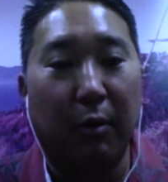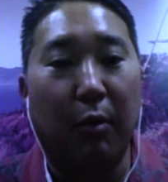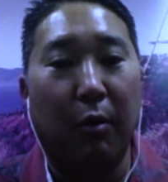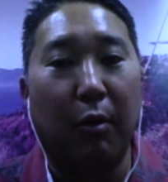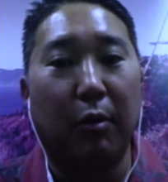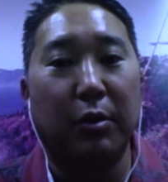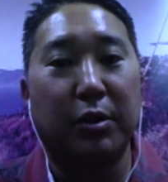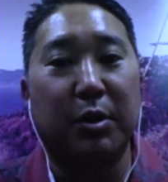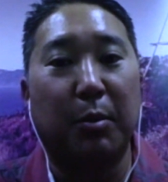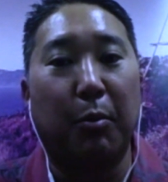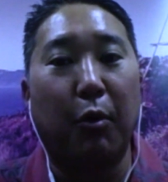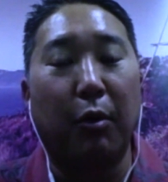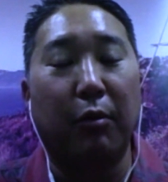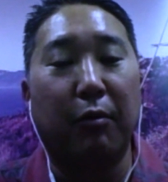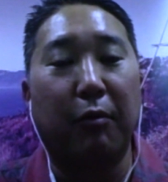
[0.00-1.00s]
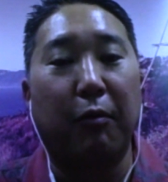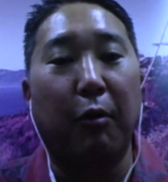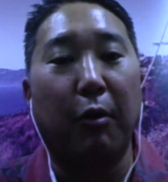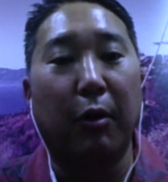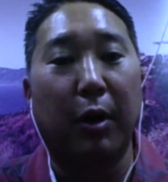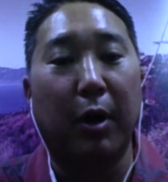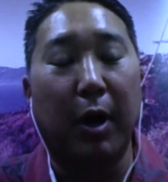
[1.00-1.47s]
or support
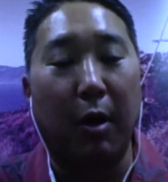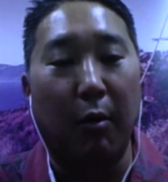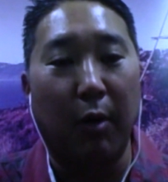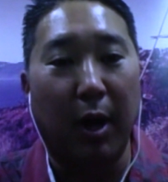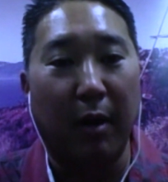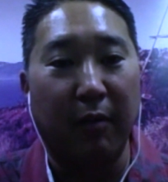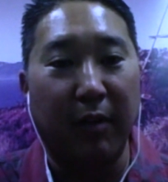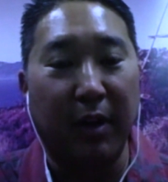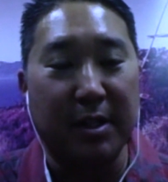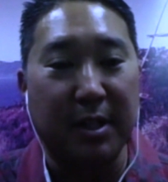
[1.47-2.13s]
for Kaho'olawe